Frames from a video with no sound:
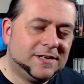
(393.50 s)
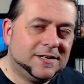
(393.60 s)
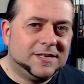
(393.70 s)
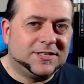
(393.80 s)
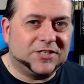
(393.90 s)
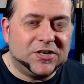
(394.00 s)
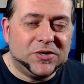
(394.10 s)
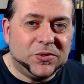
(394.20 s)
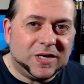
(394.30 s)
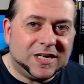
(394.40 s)

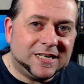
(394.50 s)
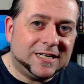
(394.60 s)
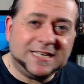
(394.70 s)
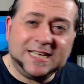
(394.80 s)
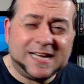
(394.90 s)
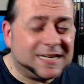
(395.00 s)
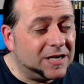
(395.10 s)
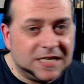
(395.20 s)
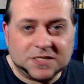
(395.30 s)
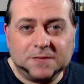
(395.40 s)
So, yeah,
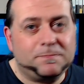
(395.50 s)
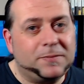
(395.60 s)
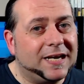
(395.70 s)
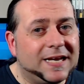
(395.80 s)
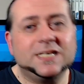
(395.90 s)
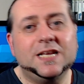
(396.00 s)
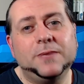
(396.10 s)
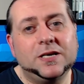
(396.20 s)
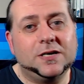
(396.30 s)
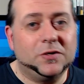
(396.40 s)
guys, please let me
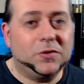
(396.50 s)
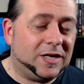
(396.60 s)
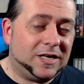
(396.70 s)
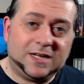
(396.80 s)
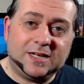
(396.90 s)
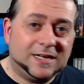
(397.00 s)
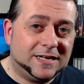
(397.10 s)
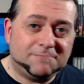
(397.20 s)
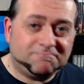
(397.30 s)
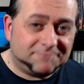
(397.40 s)

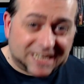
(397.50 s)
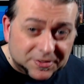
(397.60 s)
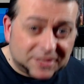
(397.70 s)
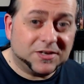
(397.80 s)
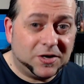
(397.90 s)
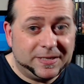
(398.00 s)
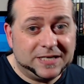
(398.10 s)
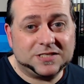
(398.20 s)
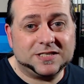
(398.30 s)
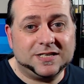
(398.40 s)
know down in the
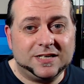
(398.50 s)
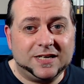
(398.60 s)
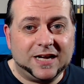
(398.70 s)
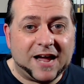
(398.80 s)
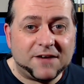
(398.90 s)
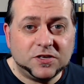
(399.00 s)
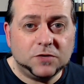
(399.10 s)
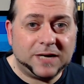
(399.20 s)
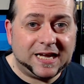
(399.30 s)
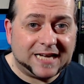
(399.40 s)
comments. Have you
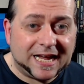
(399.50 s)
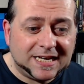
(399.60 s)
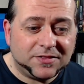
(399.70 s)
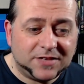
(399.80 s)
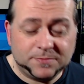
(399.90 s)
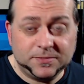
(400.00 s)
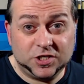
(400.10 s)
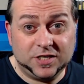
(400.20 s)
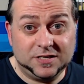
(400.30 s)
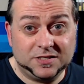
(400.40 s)
played any of these
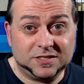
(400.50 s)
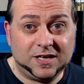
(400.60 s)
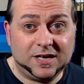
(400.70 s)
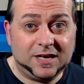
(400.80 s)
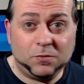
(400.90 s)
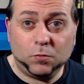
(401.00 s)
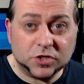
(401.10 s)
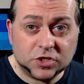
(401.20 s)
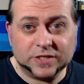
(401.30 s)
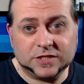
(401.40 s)
machines?
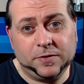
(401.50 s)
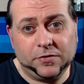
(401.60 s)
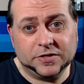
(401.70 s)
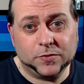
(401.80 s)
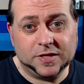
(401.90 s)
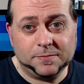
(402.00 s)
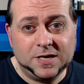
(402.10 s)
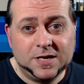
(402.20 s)
What's your experience with them?